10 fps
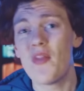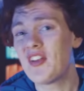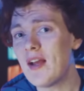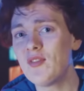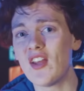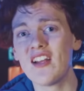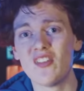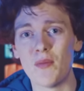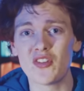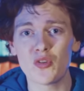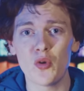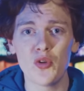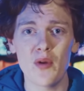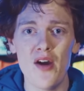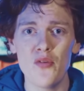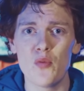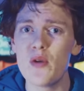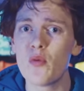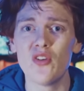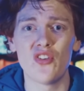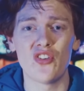By the time second semester rolled around, we weren't